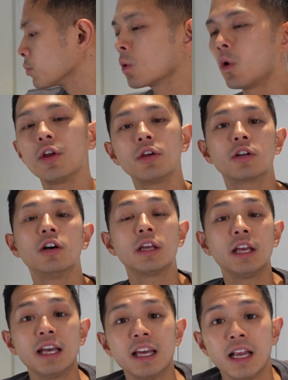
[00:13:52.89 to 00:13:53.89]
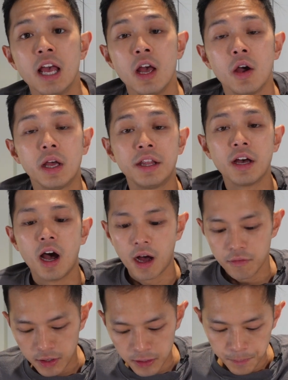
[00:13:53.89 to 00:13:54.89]
while you're cooking it in the
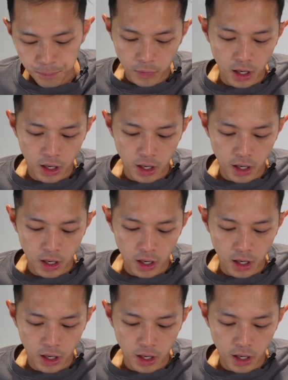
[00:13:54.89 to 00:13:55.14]
oven,